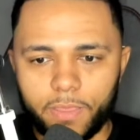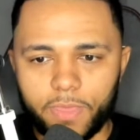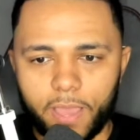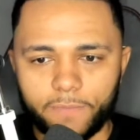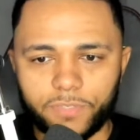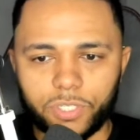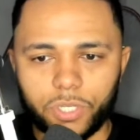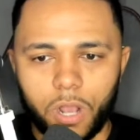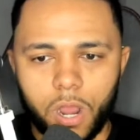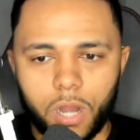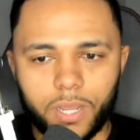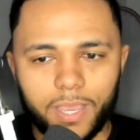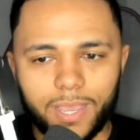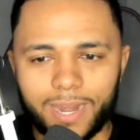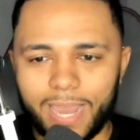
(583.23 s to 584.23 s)
that I've starred.
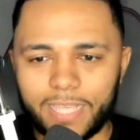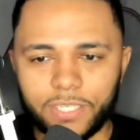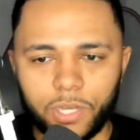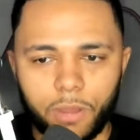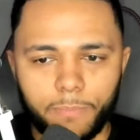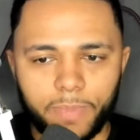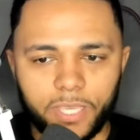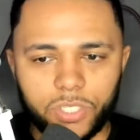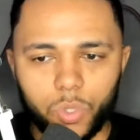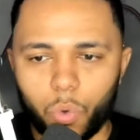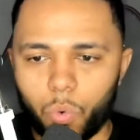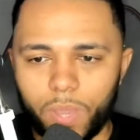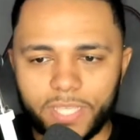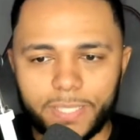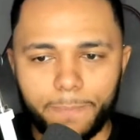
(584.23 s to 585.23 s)
Glazonomics
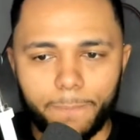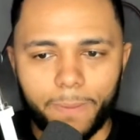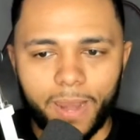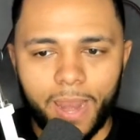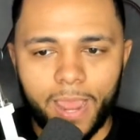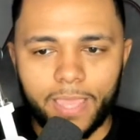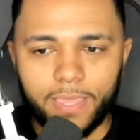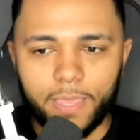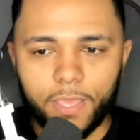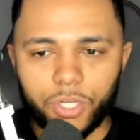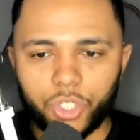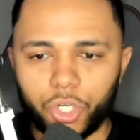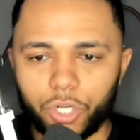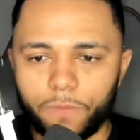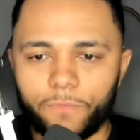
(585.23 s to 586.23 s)
always in play.
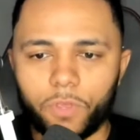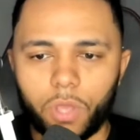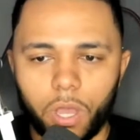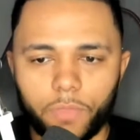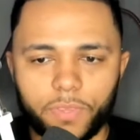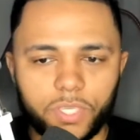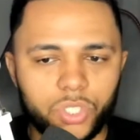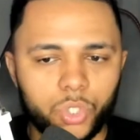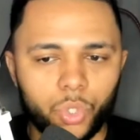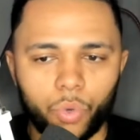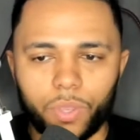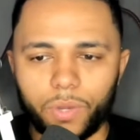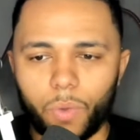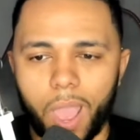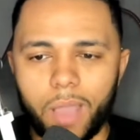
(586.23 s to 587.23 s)
Should have got this
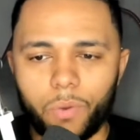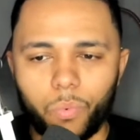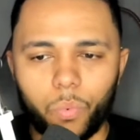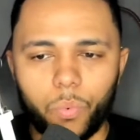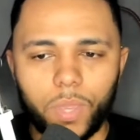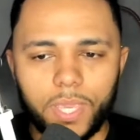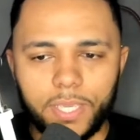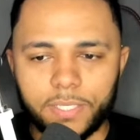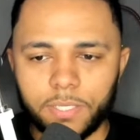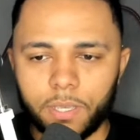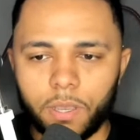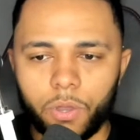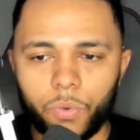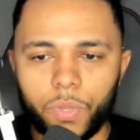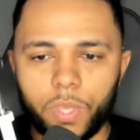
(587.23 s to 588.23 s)
sorted out weeks
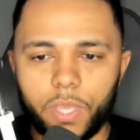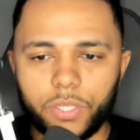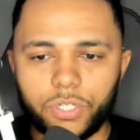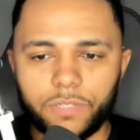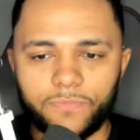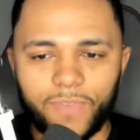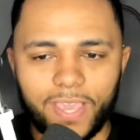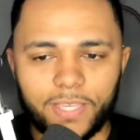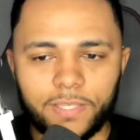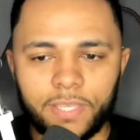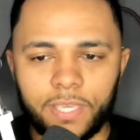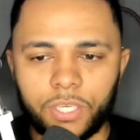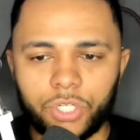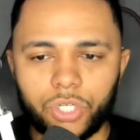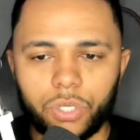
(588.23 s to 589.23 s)
ago. Just face the
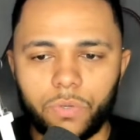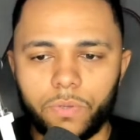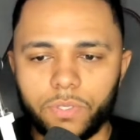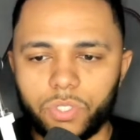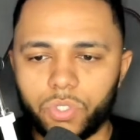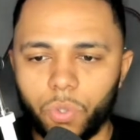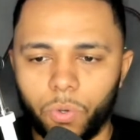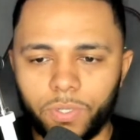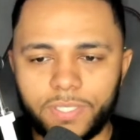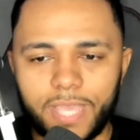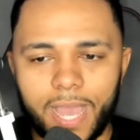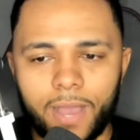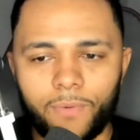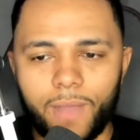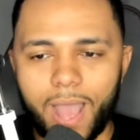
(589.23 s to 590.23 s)
issue, sort it
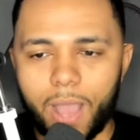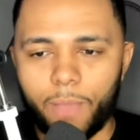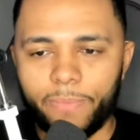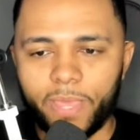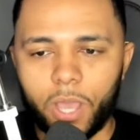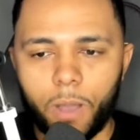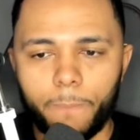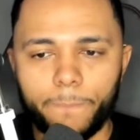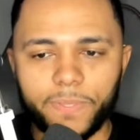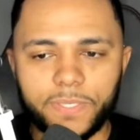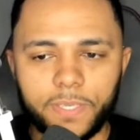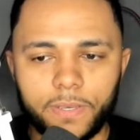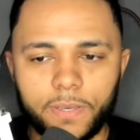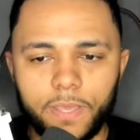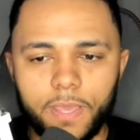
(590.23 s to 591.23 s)
out. How
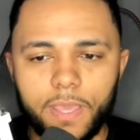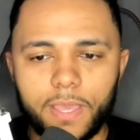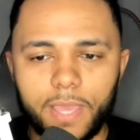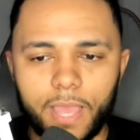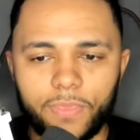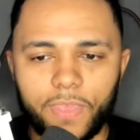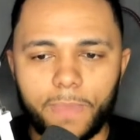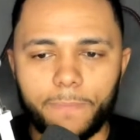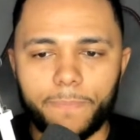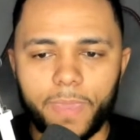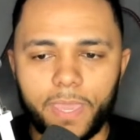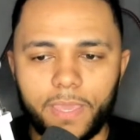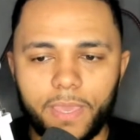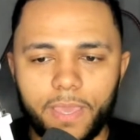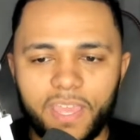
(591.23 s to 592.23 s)
incompetent can they
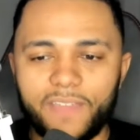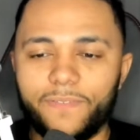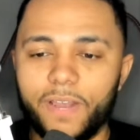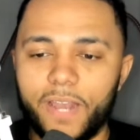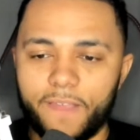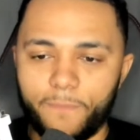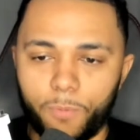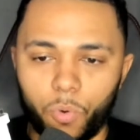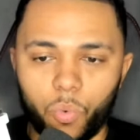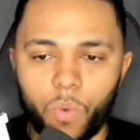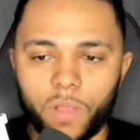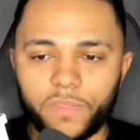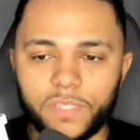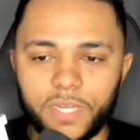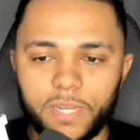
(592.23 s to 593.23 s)
be? If Liverpool
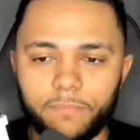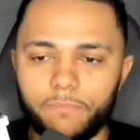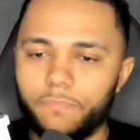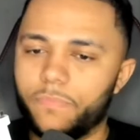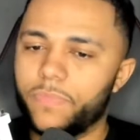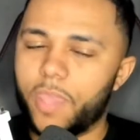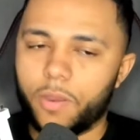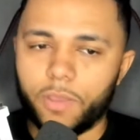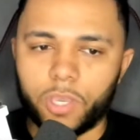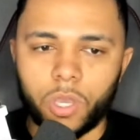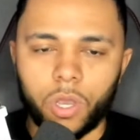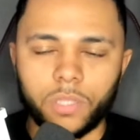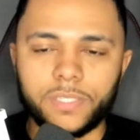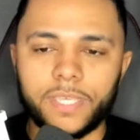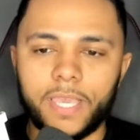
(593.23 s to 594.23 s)
wanted him, they would have
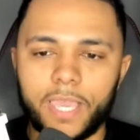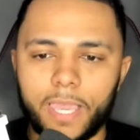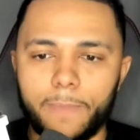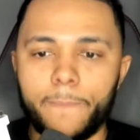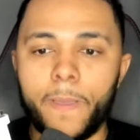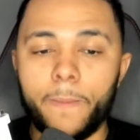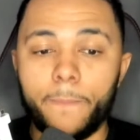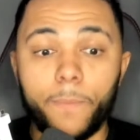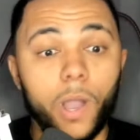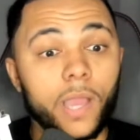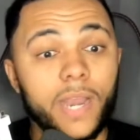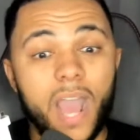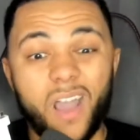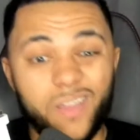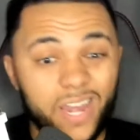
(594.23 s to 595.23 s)
got him by
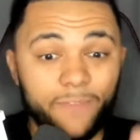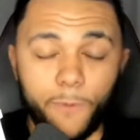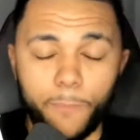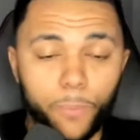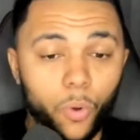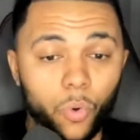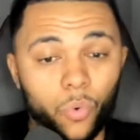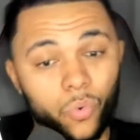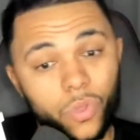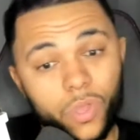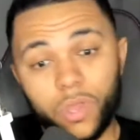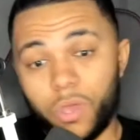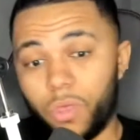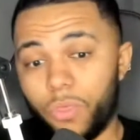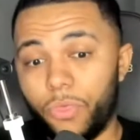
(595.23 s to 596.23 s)
now. Liverpool,
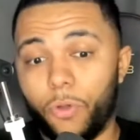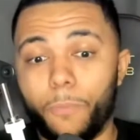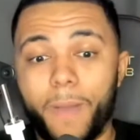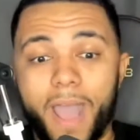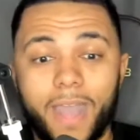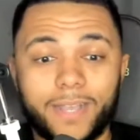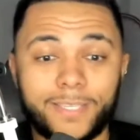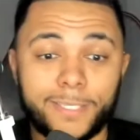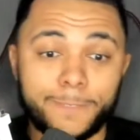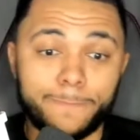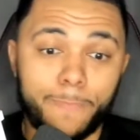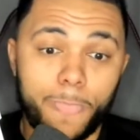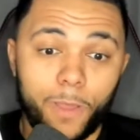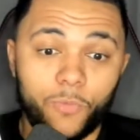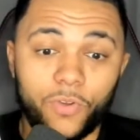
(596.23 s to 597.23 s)
though, Pax,
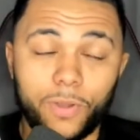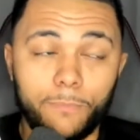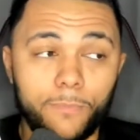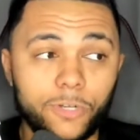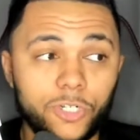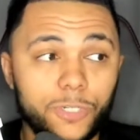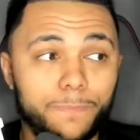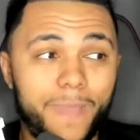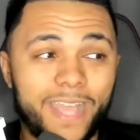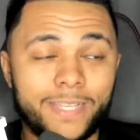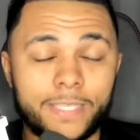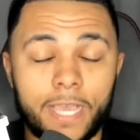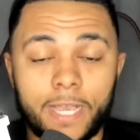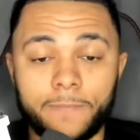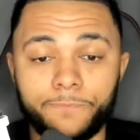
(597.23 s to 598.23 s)
are in a much
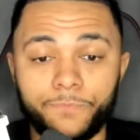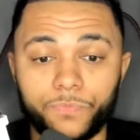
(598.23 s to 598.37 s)
better